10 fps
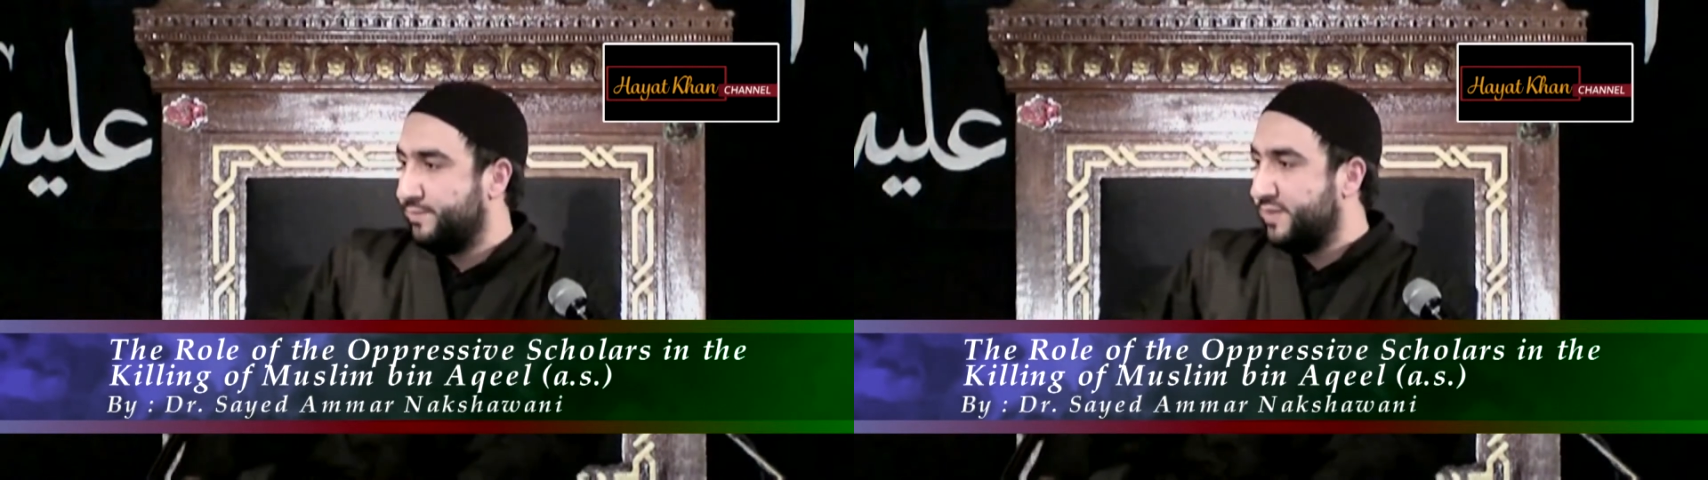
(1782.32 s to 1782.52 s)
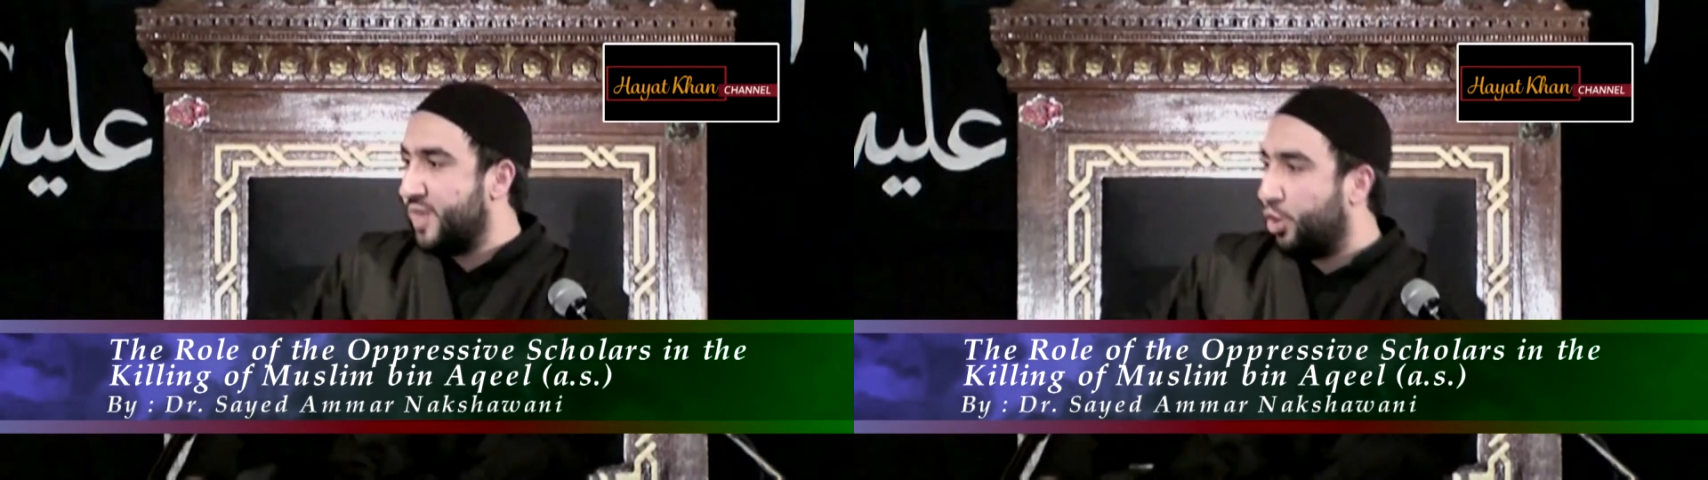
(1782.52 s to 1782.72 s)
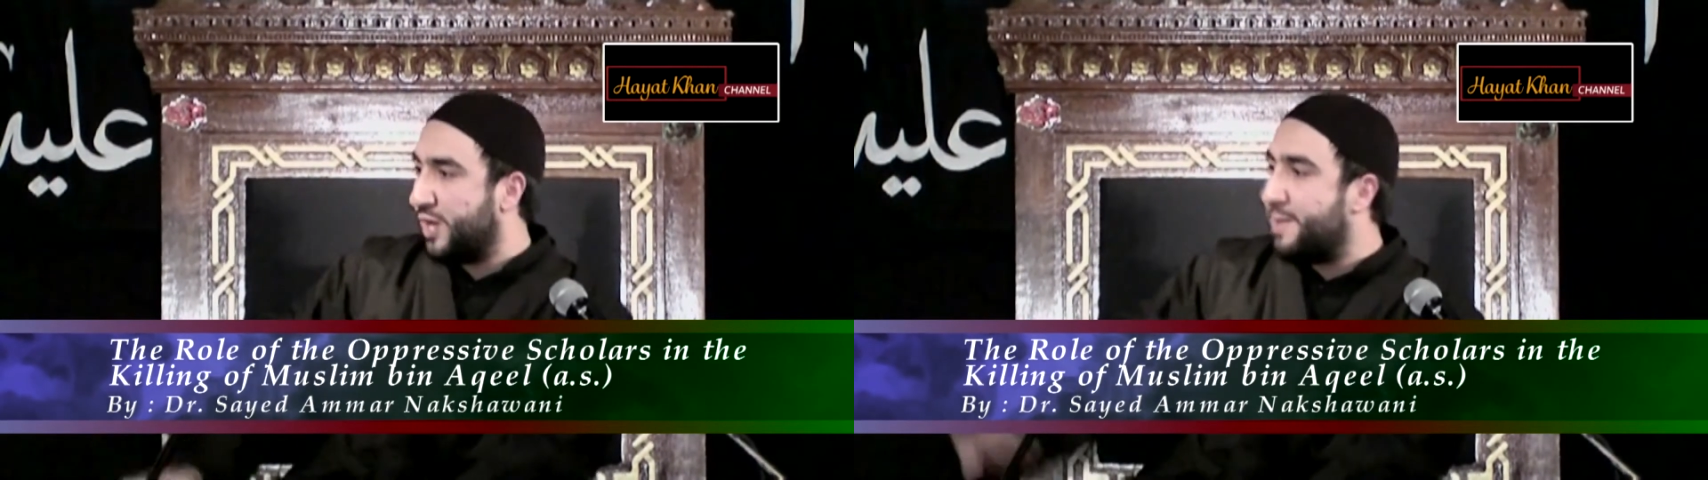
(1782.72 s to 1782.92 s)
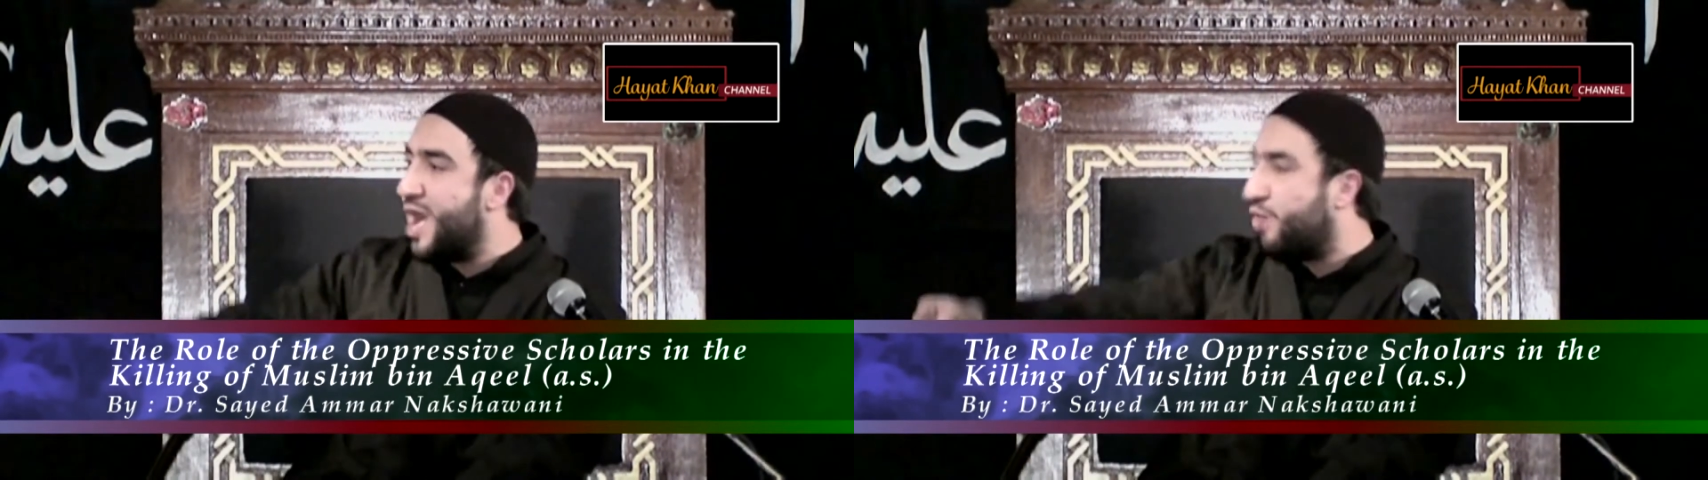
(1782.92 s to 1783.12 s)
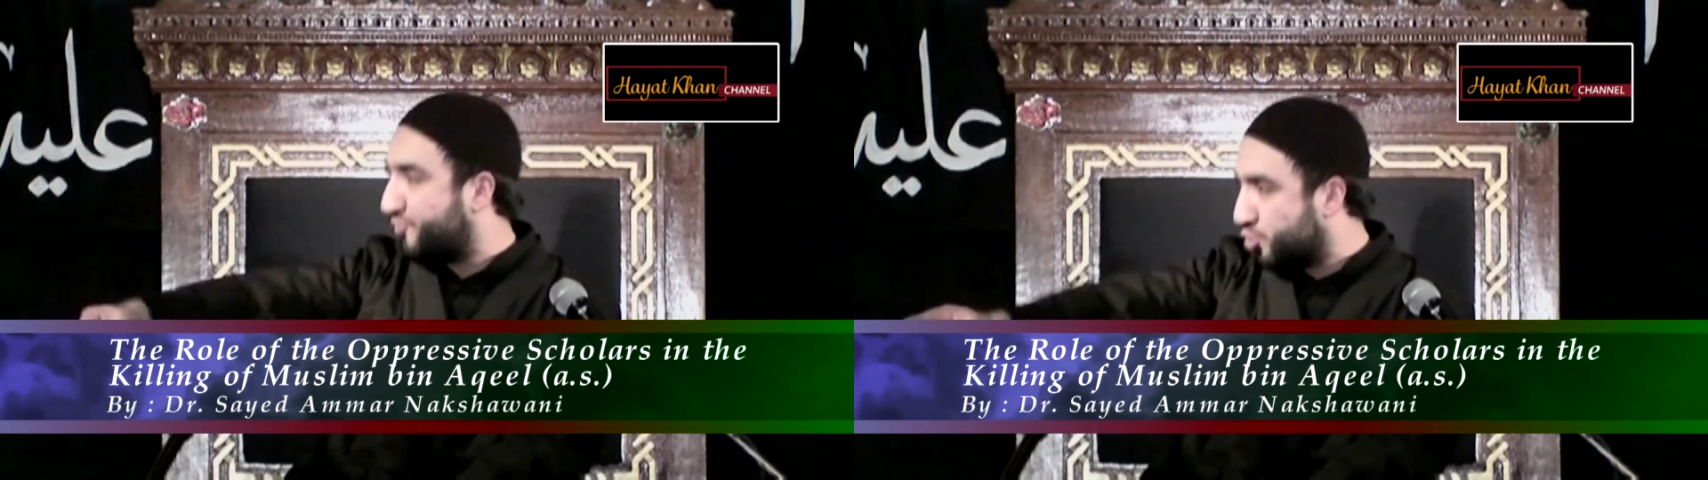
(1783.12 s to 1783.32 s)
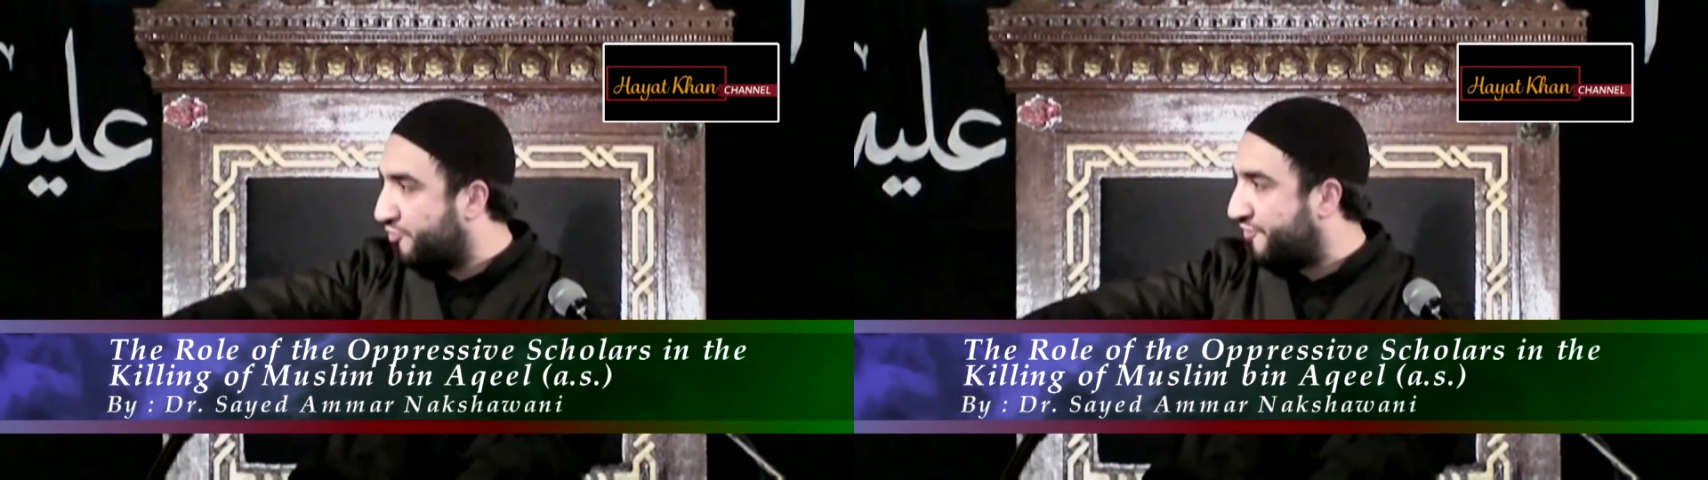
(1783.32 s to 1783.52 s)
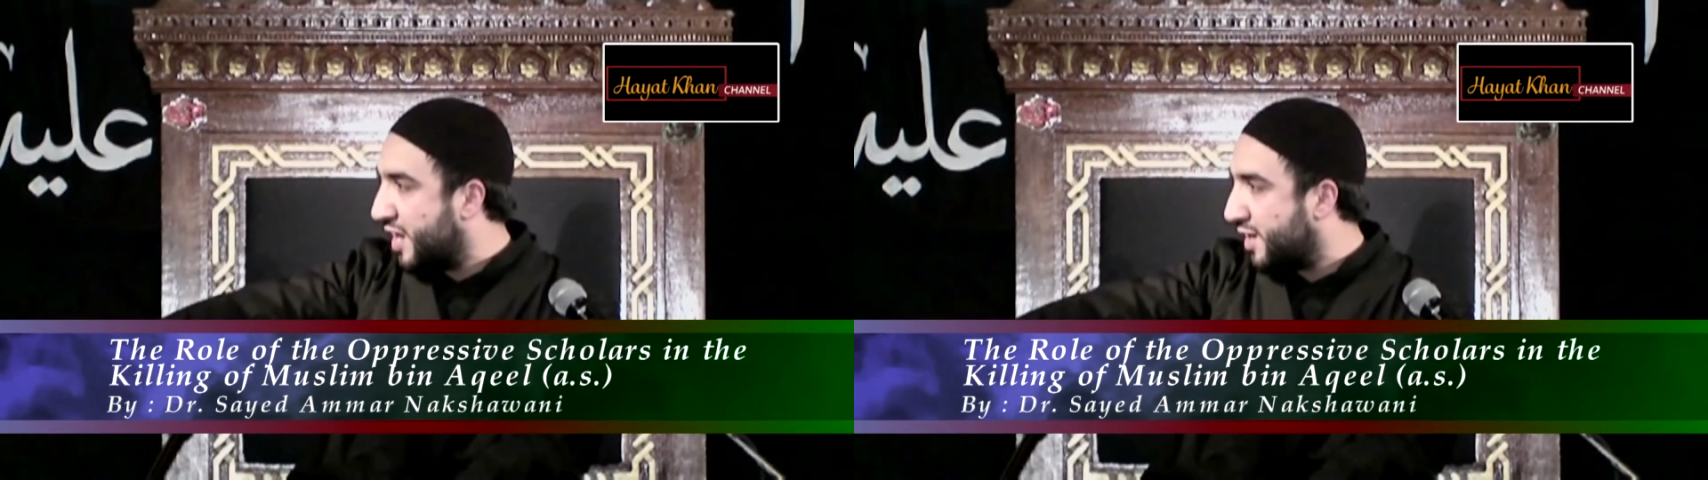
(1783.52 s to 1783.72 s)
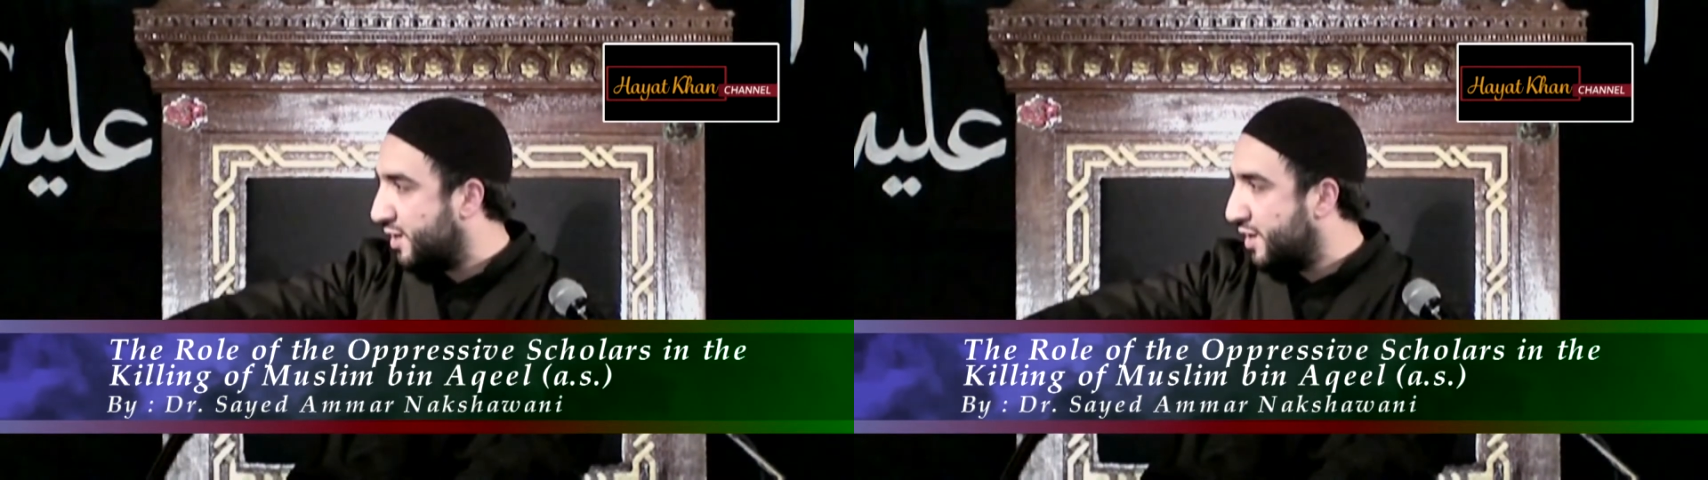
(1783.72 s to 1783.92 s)
The ulama of
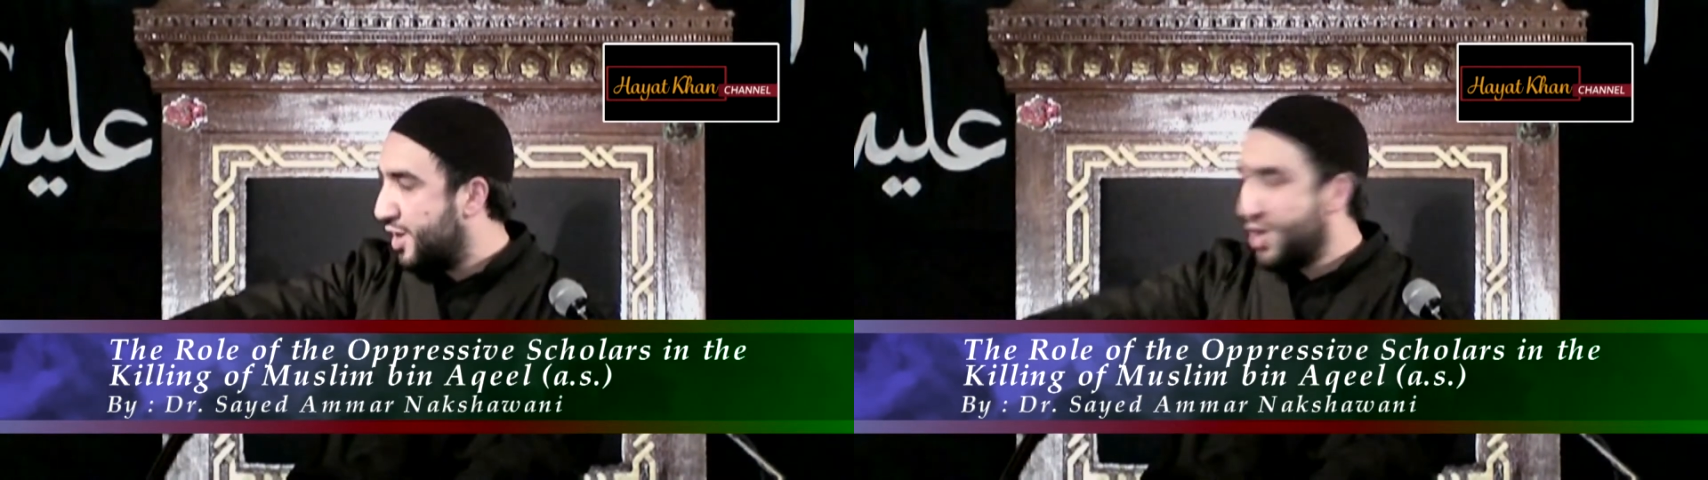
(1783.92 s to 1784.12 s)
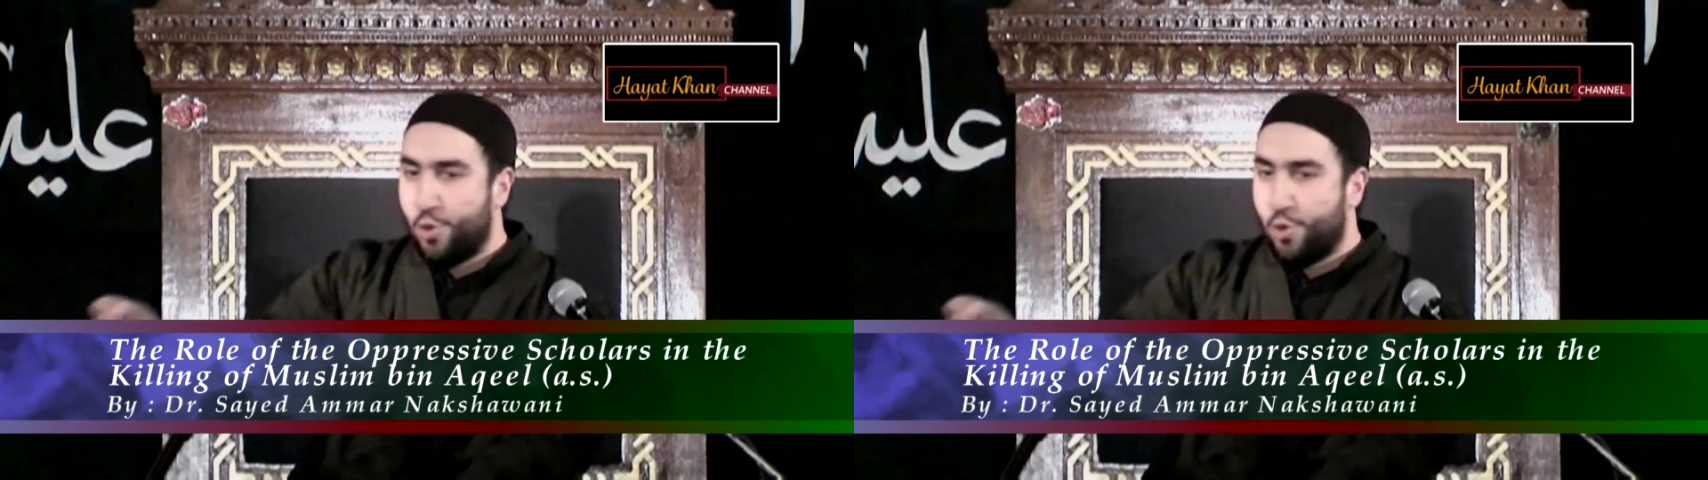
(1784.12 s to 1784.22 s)
Kufa